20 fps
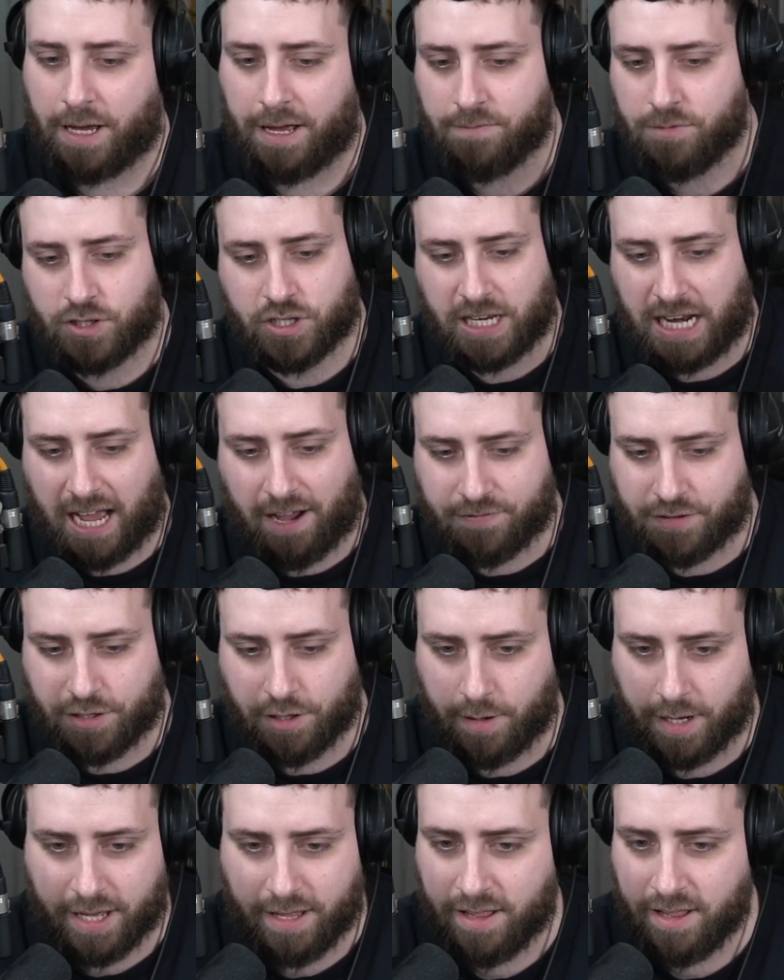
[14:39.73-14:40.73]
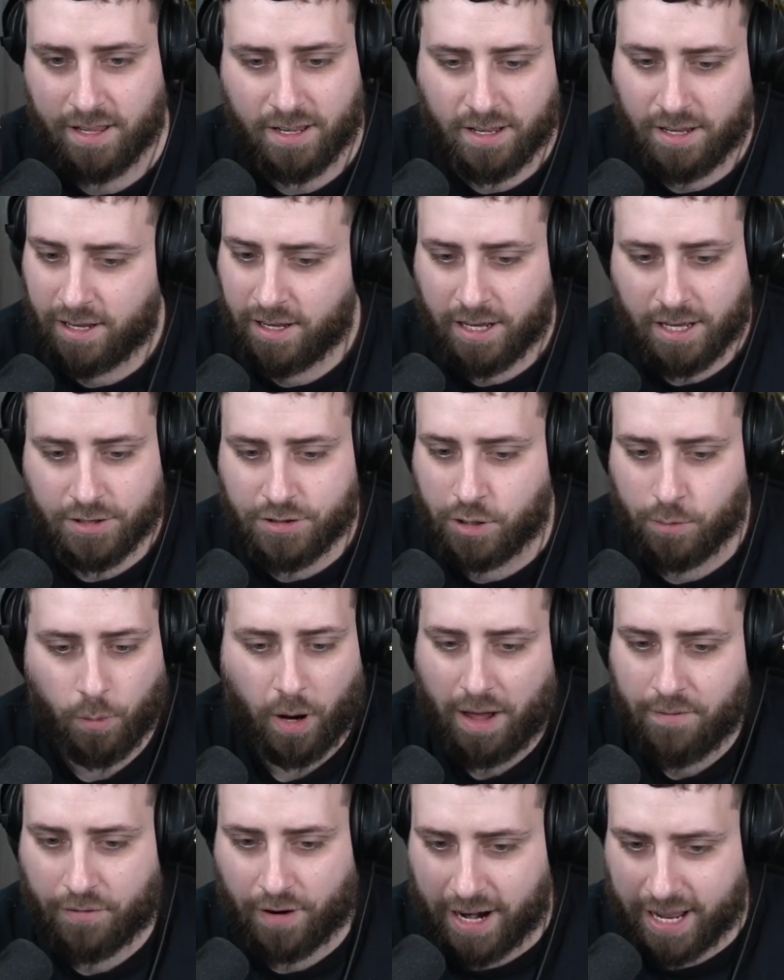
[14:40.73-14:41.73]
I'm just going to have to do it. Do
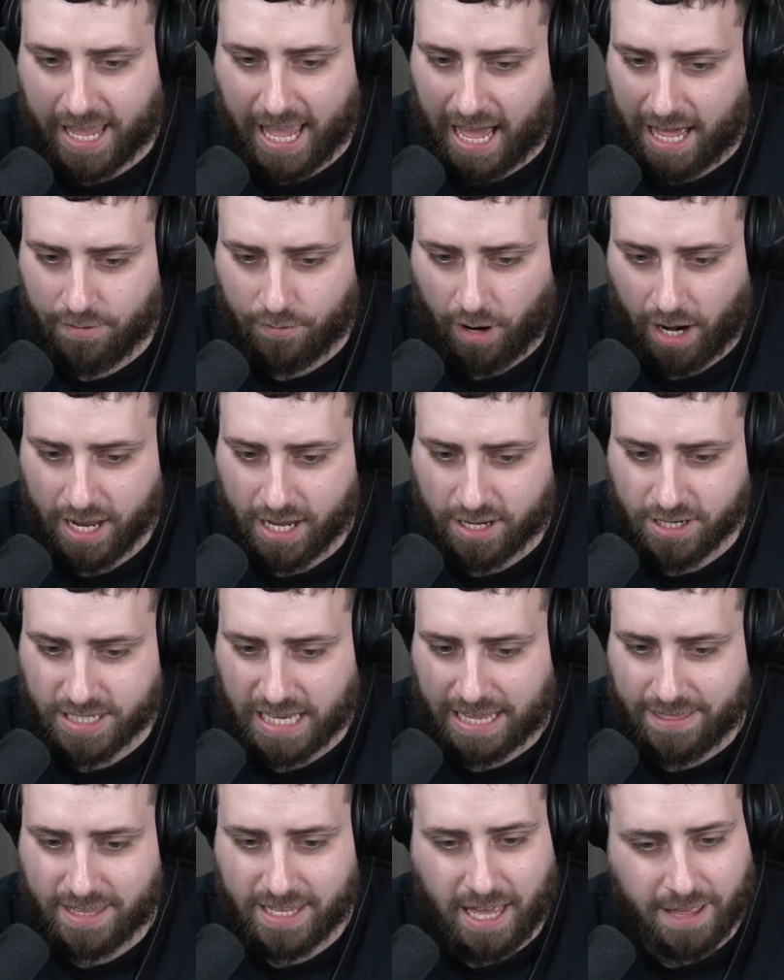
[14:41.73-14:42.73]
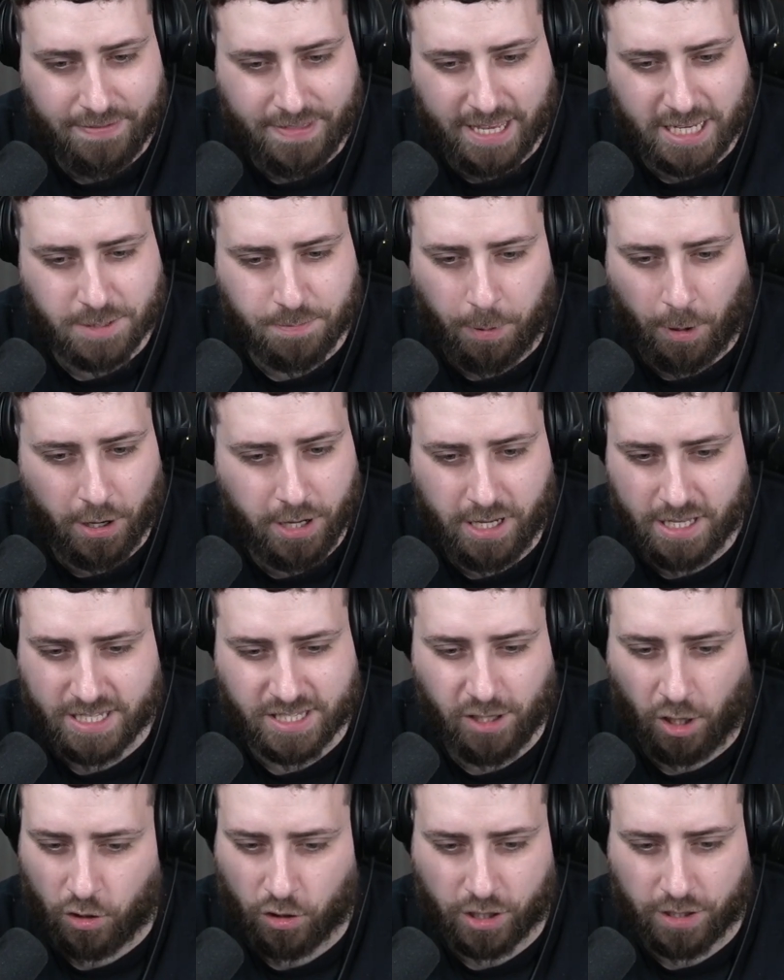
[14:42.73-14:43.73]
whatever I can, right? Because at this point, it's
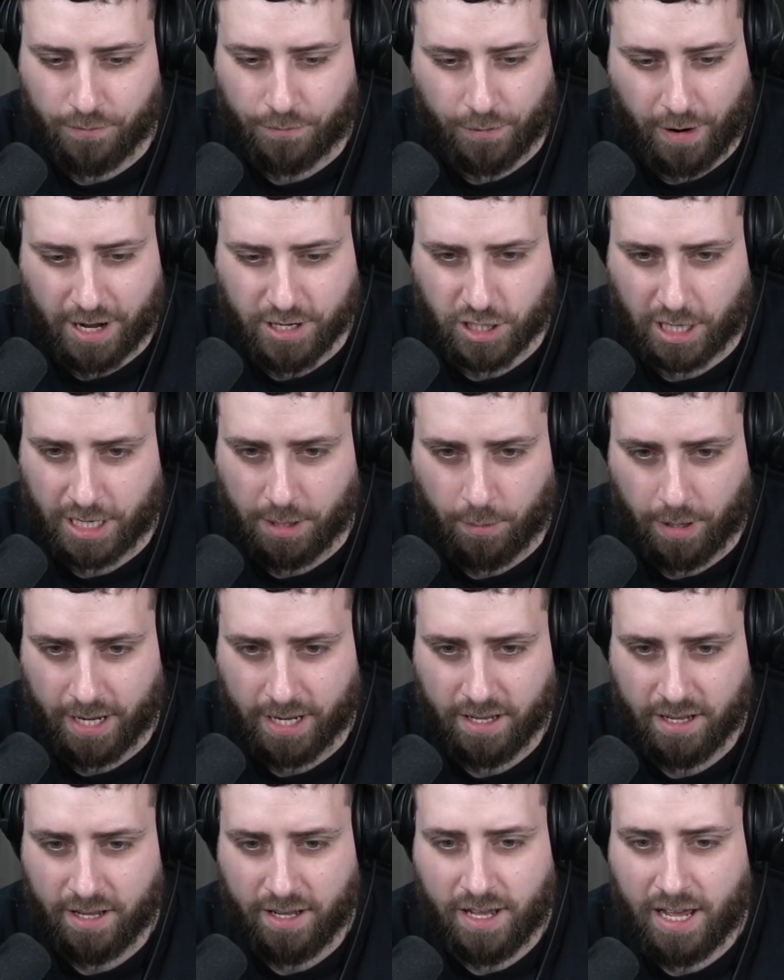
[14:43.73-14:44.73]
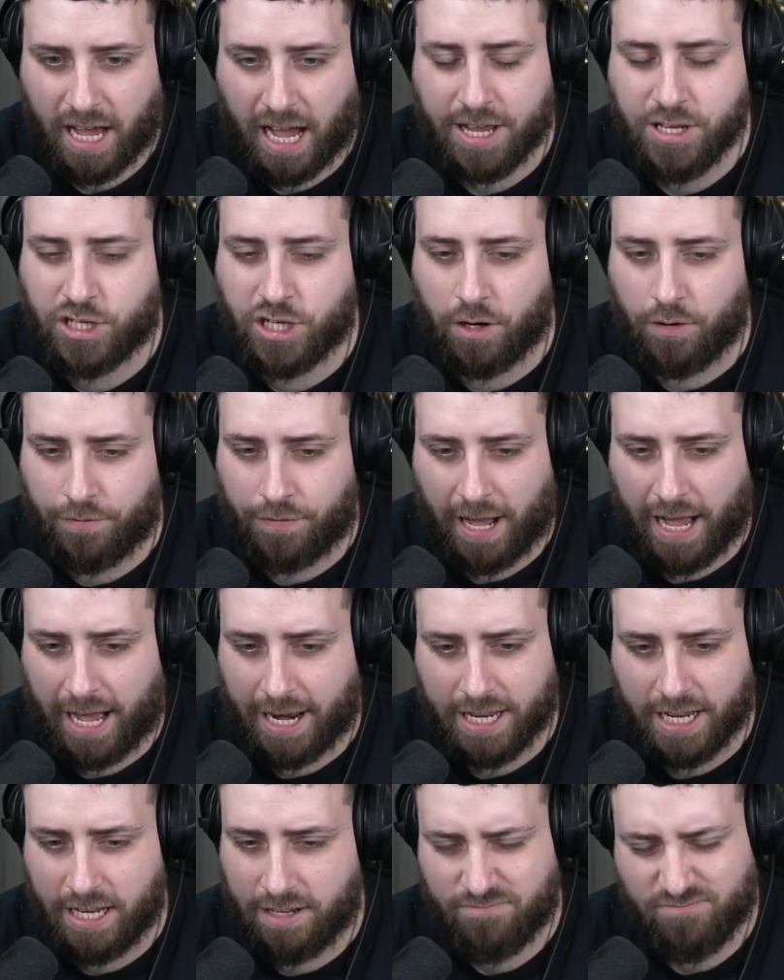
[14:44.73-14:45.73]
not looking fresh anyway. I
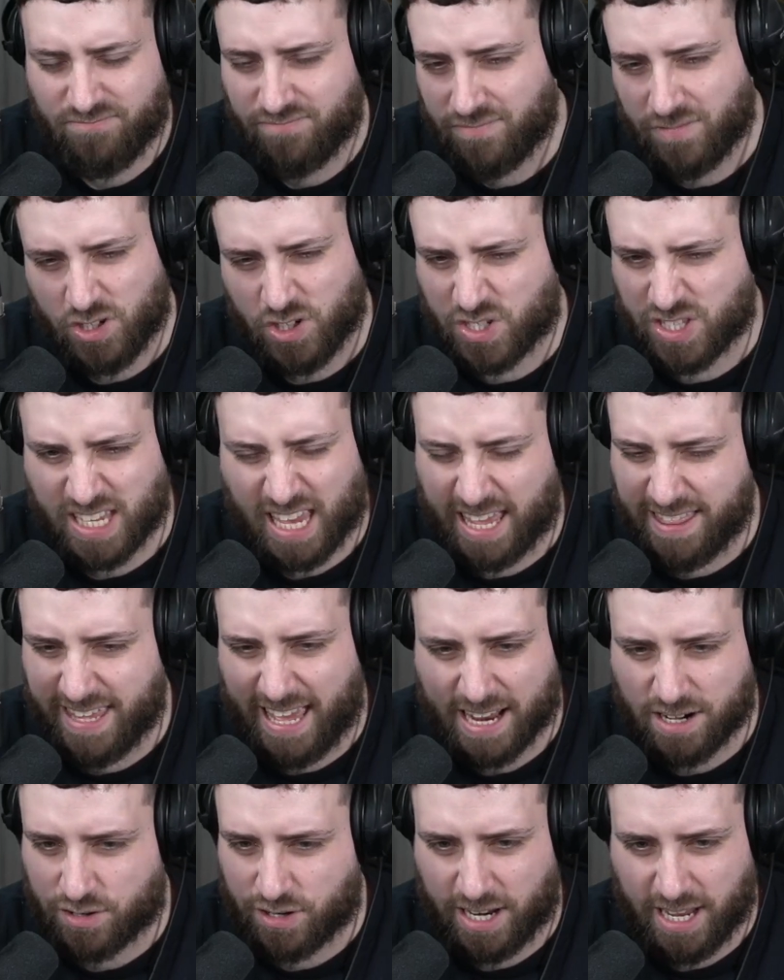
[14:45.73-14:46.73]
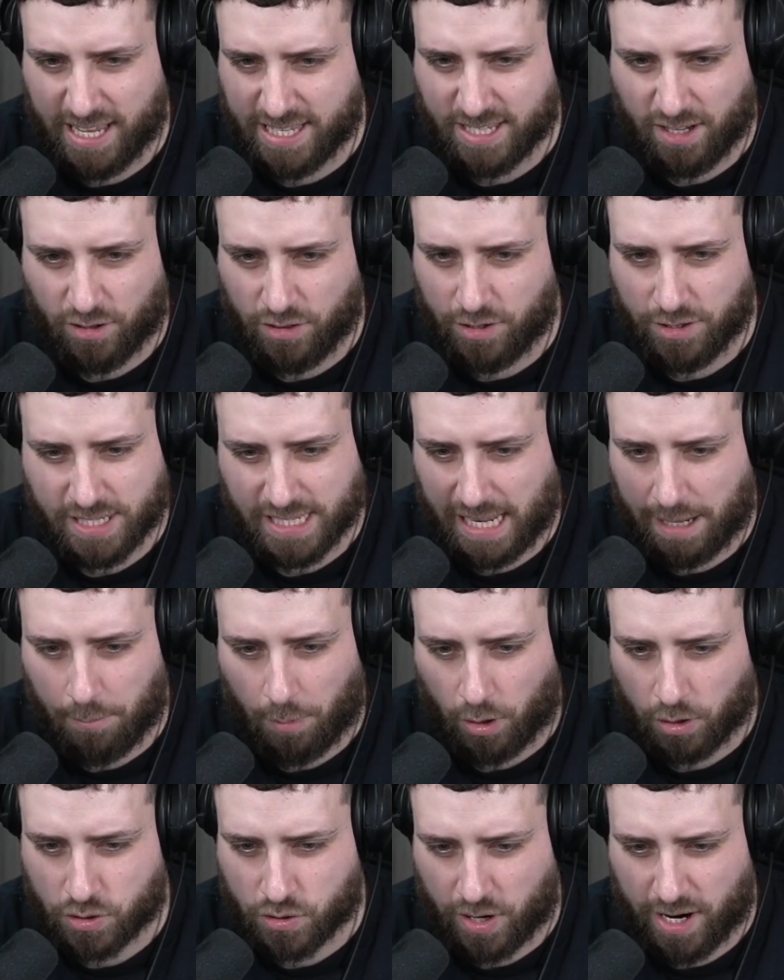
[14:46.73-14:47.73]
Giovanni just to get the extra hits onto that
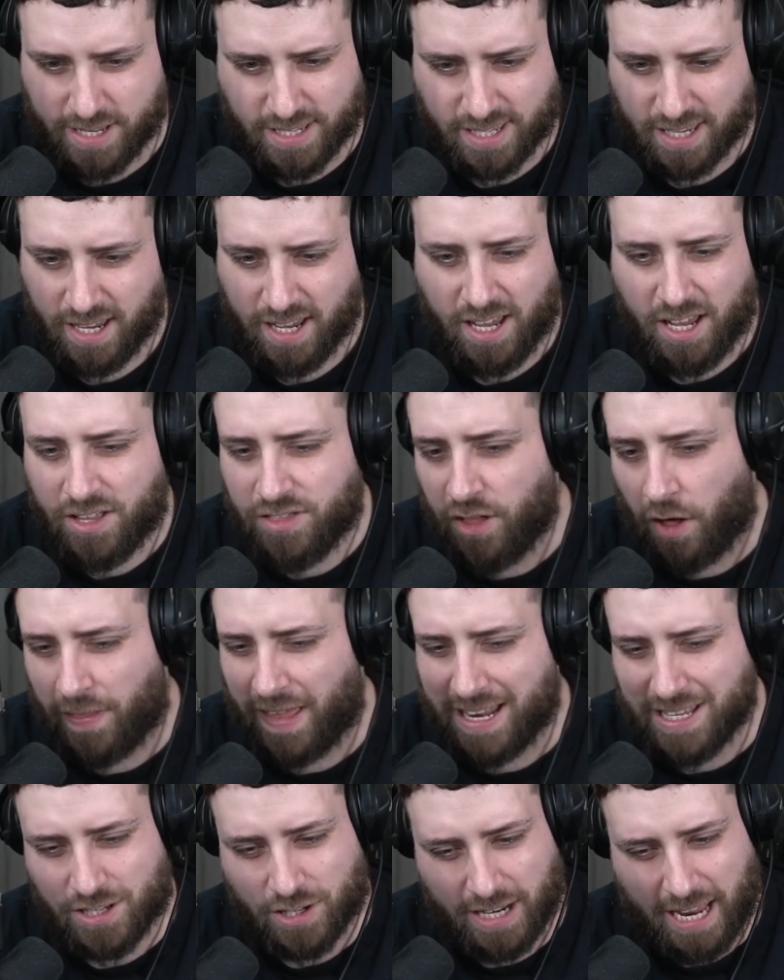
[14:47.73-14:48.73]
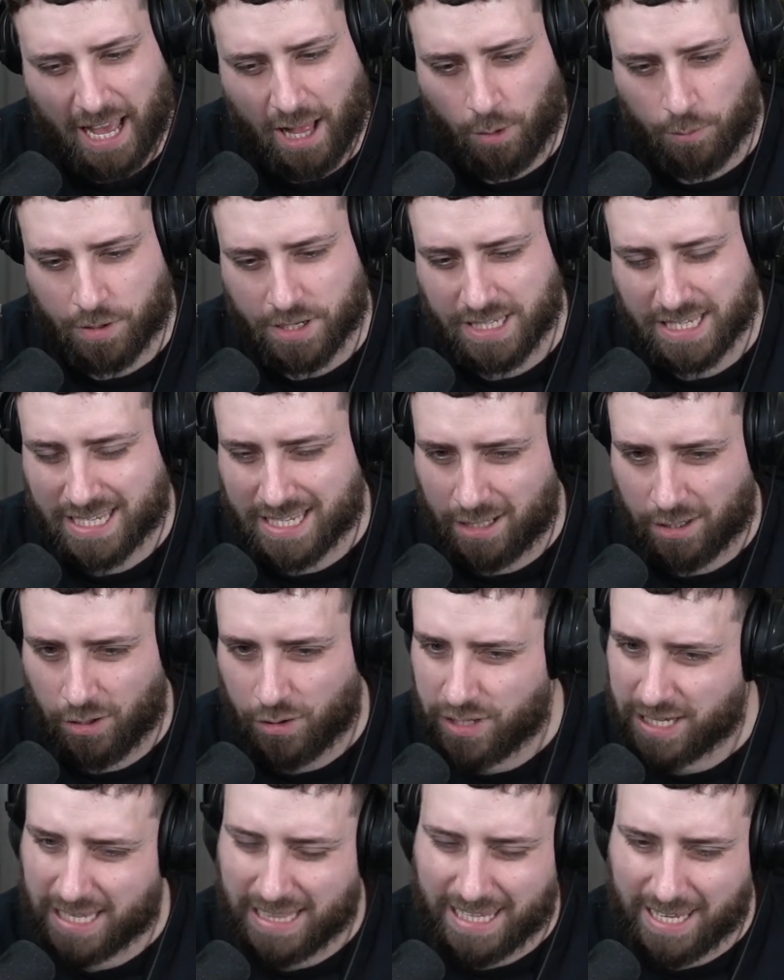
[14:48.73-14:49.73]
Moltres. Not that it's going to help because it
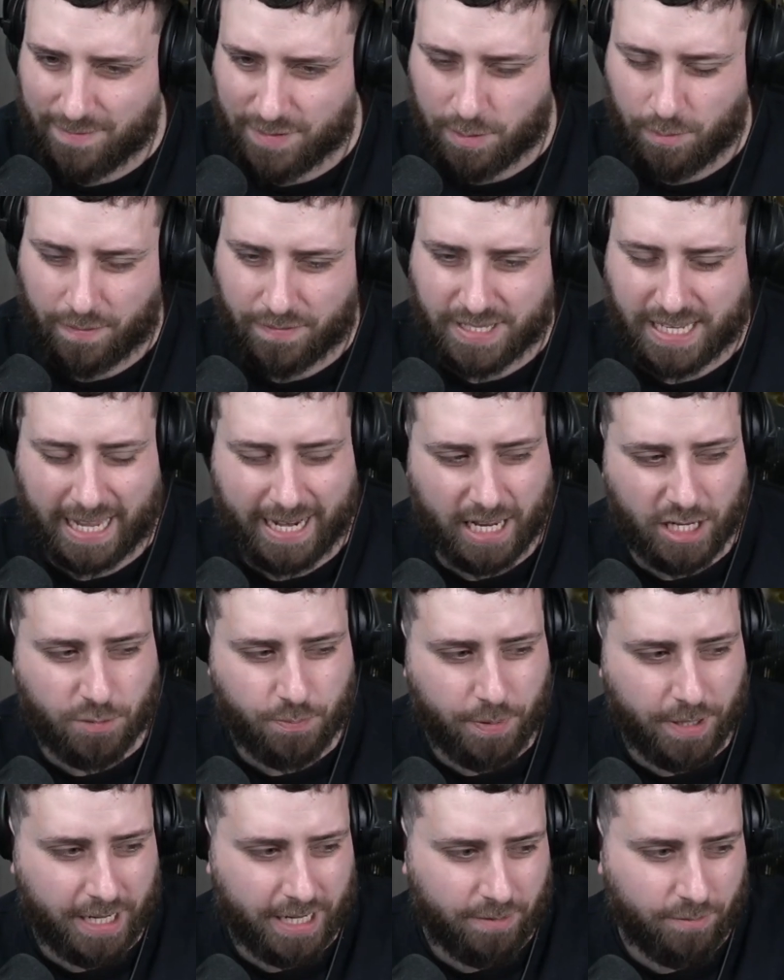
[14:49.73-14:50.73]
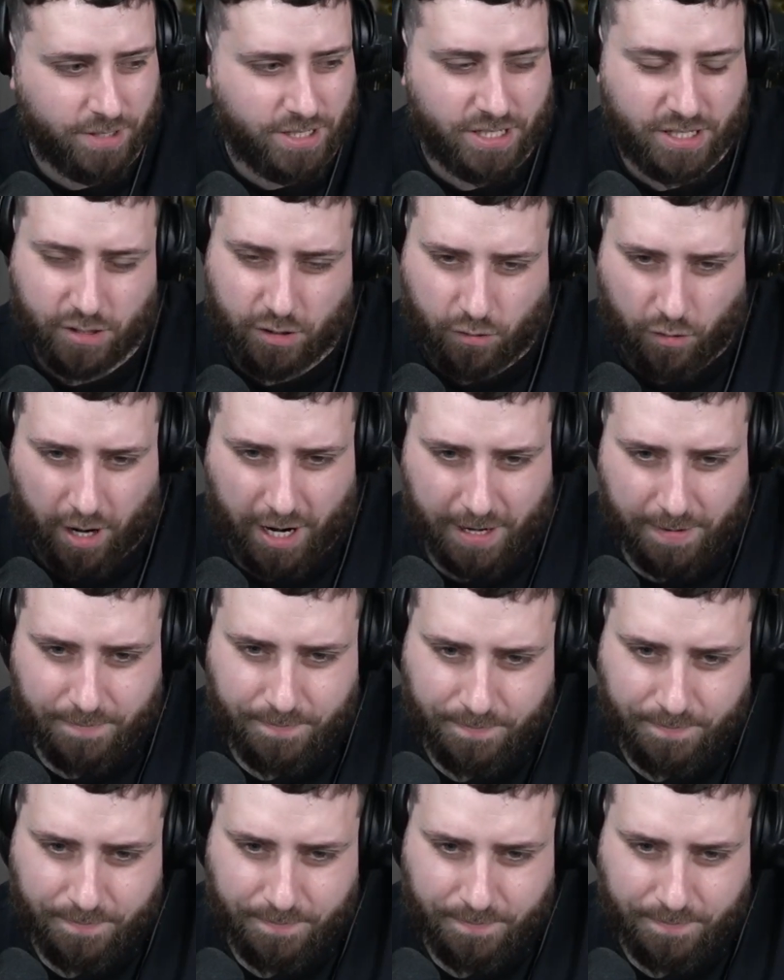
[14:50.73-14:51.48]
leaves him with 10 HP, which isn't great.